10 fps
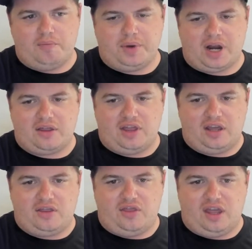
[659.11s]
but I
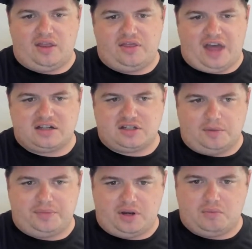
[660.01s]
think that that's
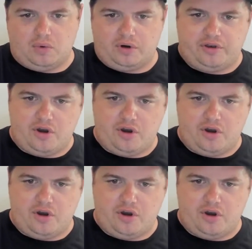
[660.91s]
something worth